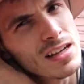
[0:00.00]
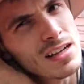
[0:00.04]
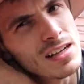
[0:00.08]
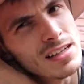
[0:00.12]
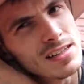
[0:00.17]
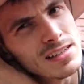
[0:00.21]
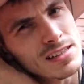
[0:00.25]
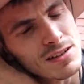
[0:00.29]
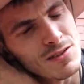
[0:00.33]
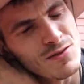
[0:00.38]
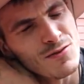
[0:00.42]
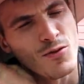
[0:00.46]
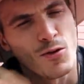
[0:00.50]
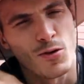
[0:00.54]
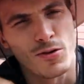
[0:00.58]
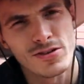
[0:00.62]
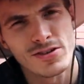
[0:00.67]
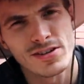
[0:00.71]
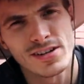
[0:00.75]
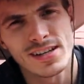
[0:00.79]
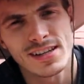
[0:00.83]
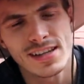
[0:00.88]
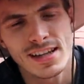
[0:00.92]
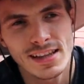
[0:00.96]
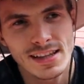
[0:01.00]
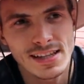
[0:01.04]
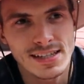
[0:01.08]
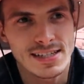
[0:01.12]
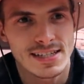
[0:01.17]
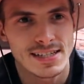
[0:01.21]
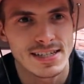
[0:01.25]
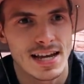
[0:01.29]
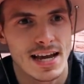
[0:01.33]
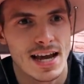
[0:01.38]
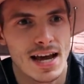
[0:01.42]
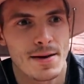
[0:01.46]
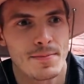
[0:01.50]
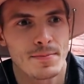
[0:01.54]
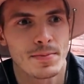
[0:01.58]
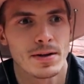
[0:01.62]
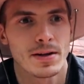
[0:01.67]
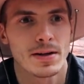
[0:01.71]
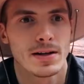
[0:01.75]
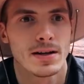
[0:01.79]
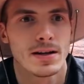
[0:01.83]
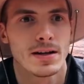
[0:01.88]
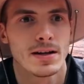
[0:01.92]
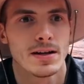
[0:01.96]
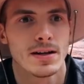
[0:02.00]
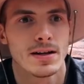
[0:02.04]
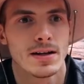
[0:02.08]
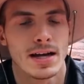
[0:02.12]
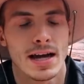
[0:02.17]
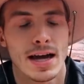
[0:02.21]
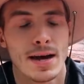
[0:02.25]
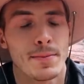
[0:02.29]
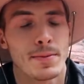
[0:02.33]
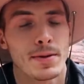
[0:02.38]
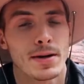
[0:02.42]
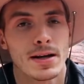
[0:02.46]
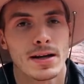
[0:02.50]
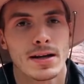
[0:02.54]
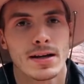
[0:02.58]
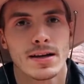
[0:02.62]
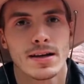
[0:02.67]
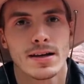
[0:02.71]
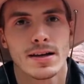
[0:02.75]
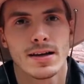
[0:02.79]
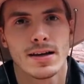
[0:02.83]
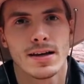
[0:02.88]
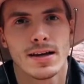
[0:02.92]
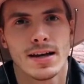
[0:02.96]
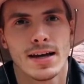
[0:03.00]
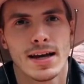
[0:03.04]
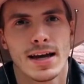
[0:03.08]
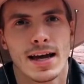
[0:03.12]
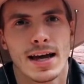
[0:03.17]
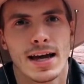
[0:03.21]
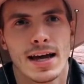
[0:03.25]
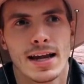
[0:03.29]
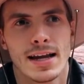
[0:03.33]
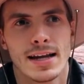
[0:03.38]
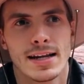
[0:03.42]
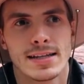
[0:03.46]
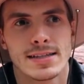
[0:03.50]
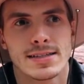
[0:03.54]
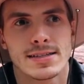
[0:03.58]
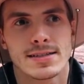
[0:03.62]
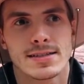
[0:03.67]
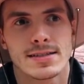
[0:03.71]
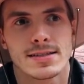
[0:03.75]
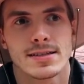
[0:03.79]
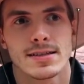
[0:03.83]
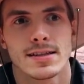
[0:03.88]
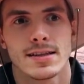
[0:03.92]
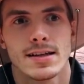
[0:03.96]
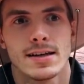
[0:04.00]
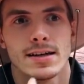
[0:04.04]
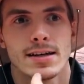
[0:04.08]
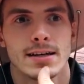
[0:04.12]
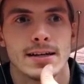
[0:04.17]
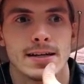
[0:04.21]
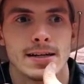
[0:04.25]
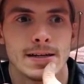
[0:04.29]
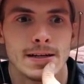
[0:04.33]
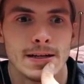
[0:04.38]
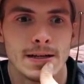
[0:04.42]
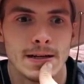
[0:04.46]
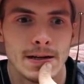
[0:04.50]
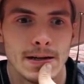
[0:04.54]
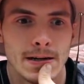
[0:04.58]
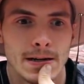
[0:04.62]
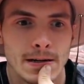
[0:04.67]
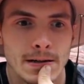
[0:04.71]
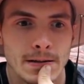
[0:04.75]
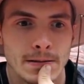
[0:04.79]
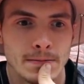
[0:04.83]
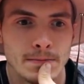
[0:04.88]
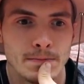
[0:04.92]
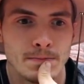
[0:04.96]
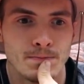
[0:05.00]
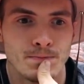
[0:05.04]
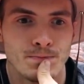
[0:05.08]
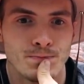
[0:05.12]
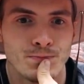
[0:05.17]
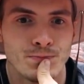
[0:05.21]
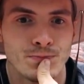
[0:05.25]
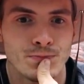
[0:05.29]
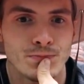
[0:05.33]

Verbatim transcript: is unfortunate that this is happen happening. And it's like, um,